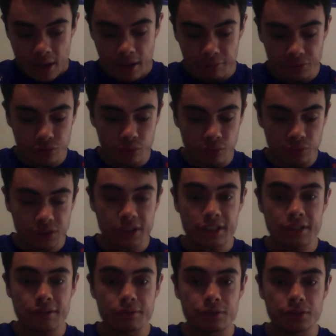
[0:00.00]
it was all
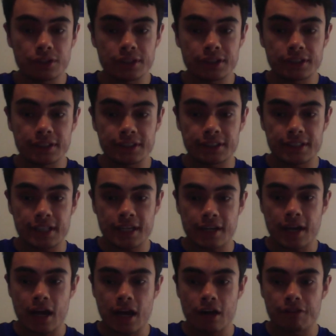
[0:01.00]
Sydney Roosters in the
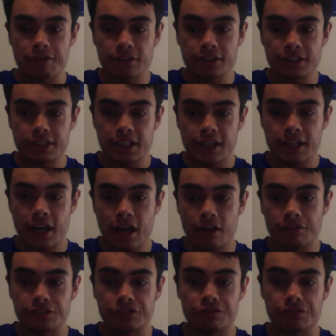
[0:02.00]
second half. Our second
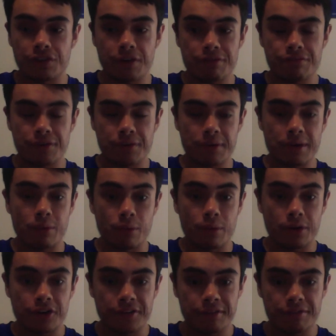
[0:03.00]
half was very, very
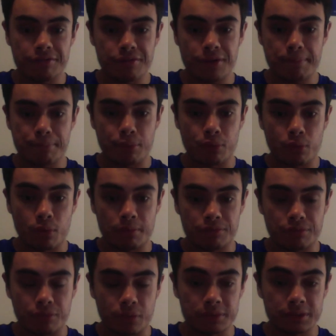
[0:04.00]
ordinary. Very poor
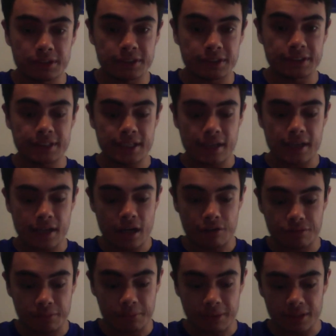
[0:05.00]
performance in the second
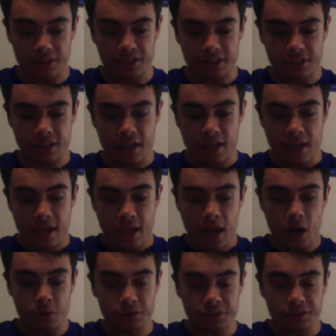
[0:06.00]
half from us.
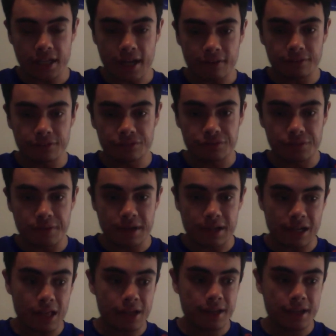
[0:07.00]
Our attack was very
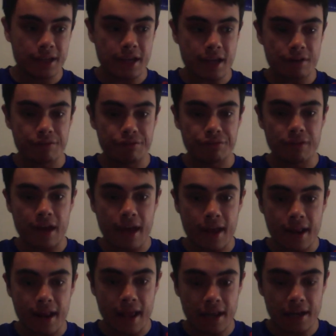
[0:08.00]
clunky and
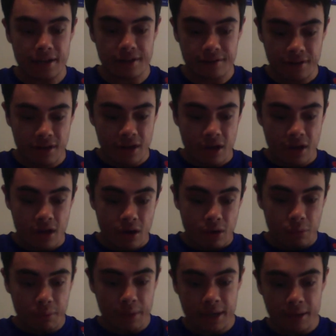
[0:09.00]
flat. And
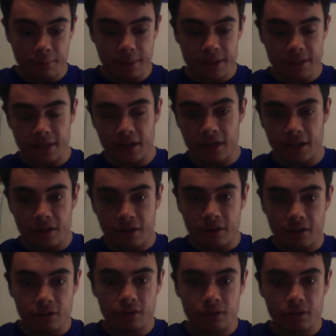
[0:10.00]
we we didn't